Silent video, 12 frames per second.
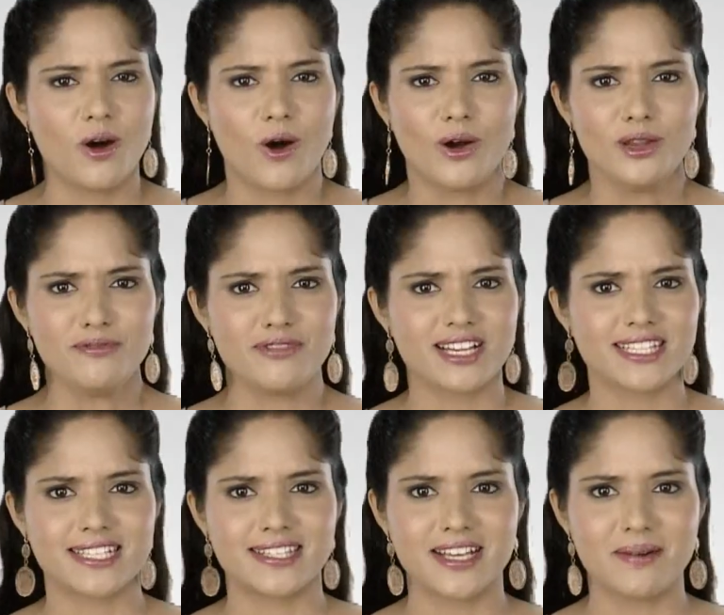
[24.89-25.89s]
All of us
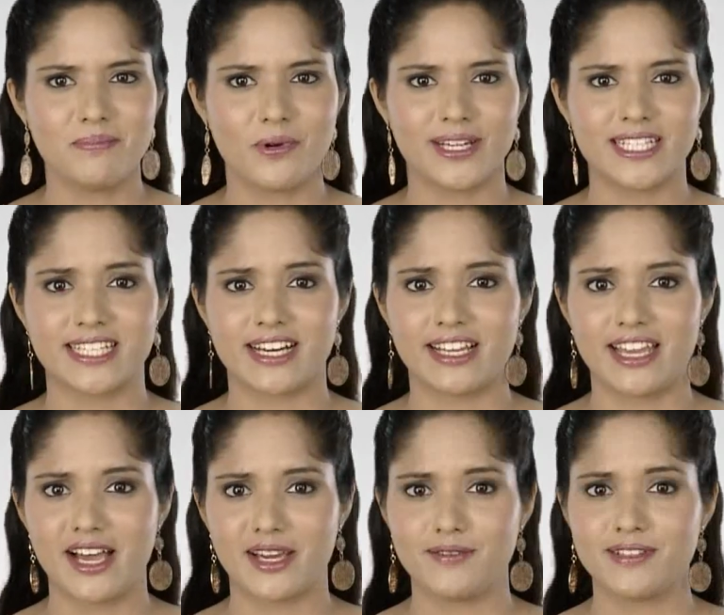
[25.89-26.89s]
at some point in our
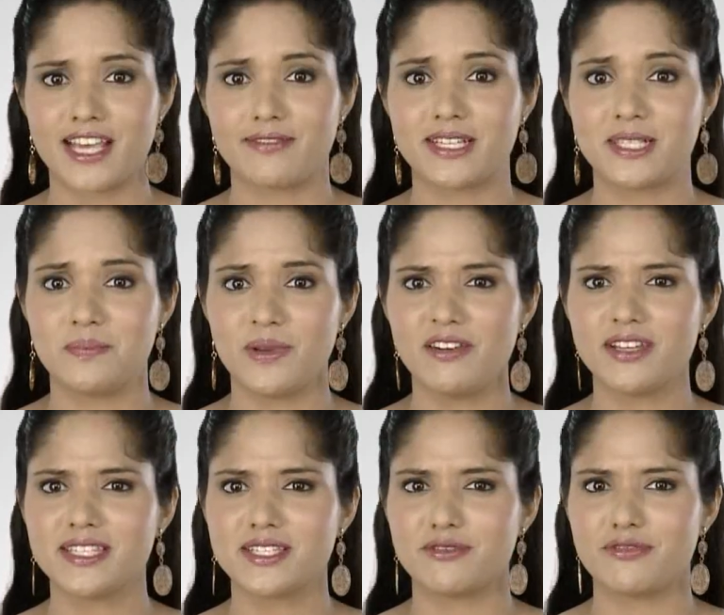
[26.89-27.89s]
lives have
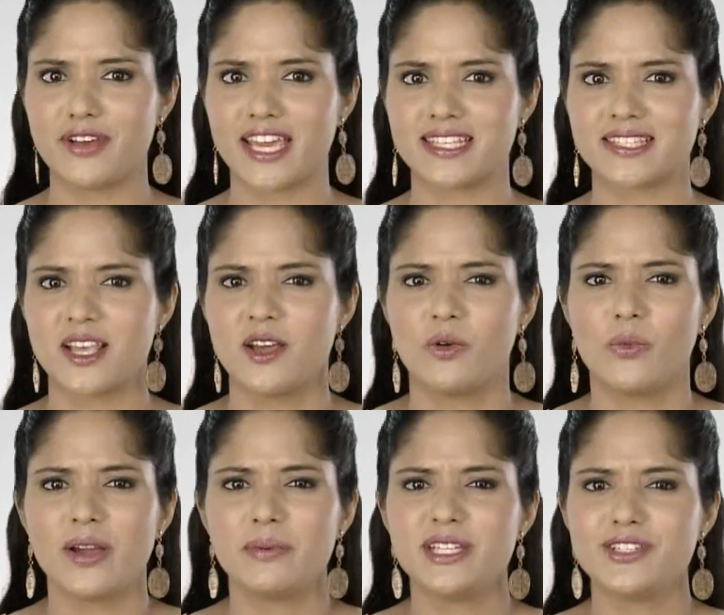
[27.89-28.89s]
experienced a phase
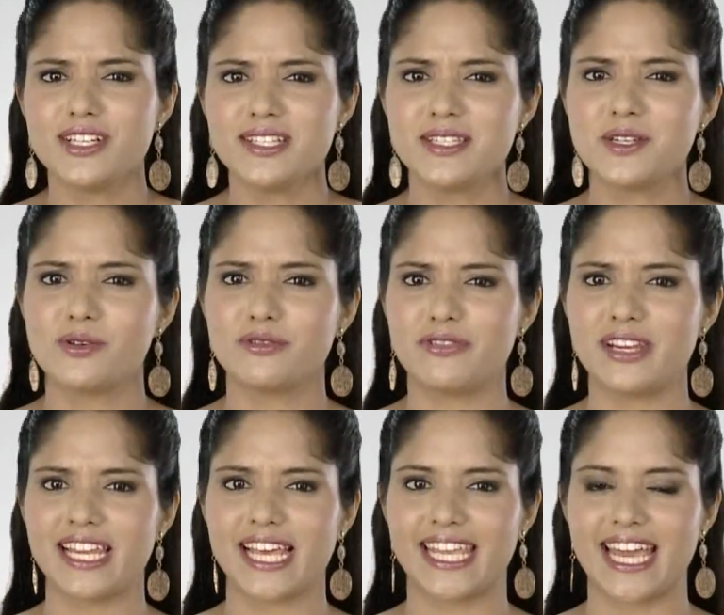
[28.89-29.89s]
where we just don't
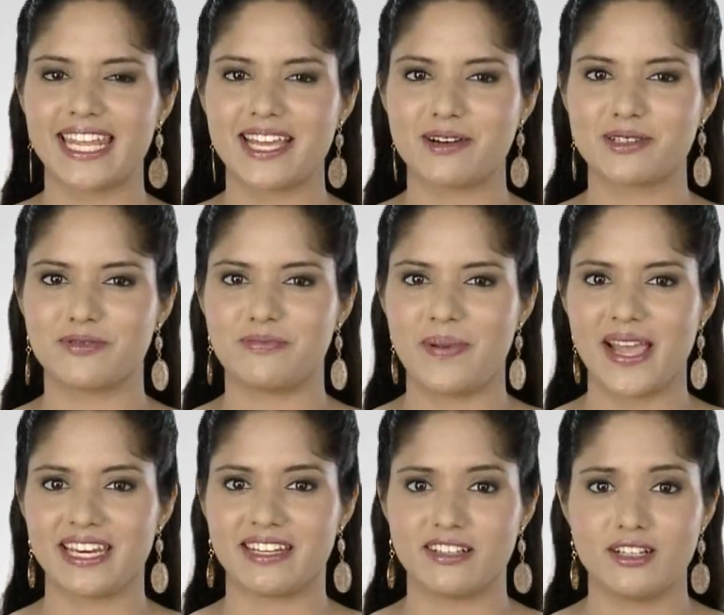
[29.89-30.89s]
feel like getting out of
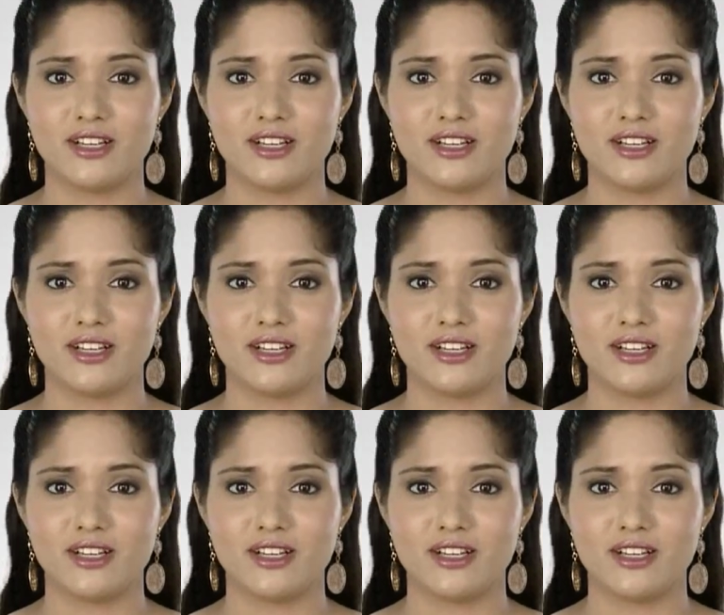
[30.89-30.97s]
bed.